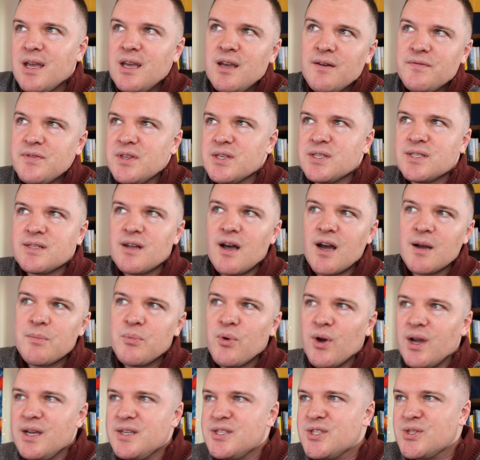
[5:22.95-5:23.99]
If the stock
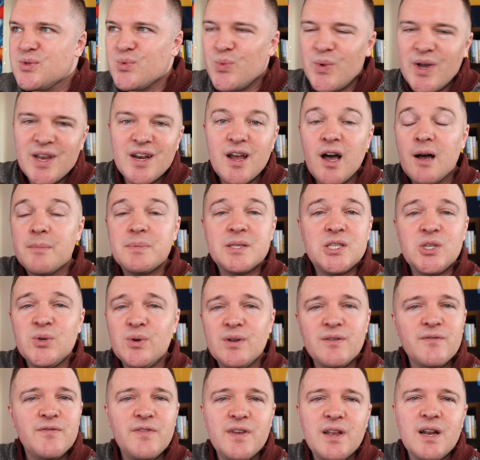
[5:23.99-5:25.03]
price went up to
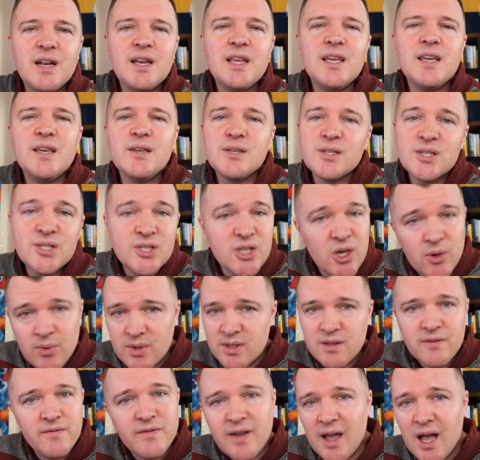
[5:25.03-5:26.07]
infinity, so
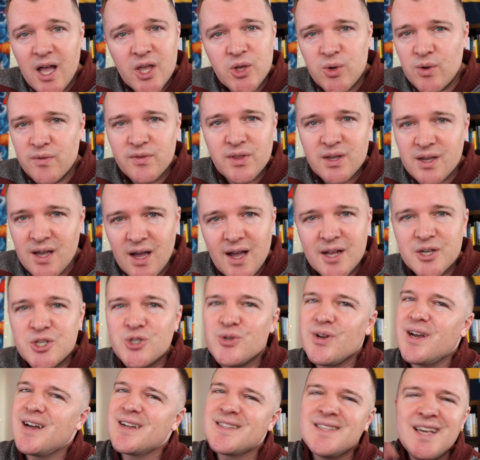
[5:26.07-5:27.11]
would the value of the
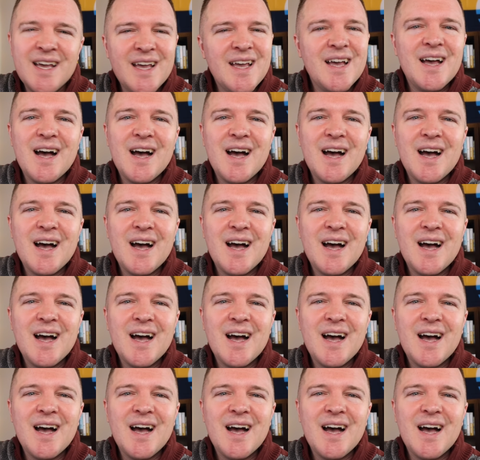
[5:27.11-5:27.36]
contract.